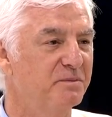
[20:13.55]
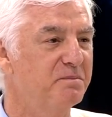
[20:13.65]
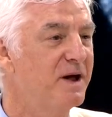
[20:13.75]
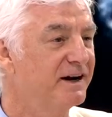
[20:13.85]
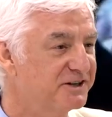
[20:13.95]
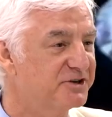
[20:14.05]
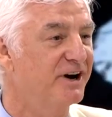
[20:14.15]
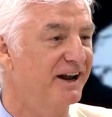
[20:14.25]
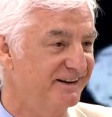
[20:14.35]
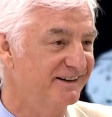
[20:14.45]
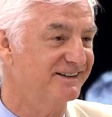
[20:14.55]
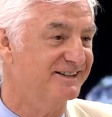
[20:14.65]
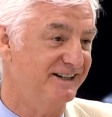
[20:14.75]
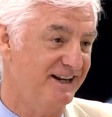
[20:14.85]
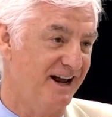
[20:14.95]
mega trend
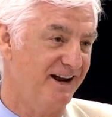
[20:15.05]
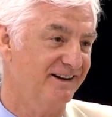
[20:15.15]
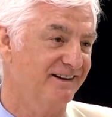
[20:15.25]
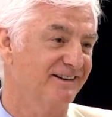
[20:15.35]
today.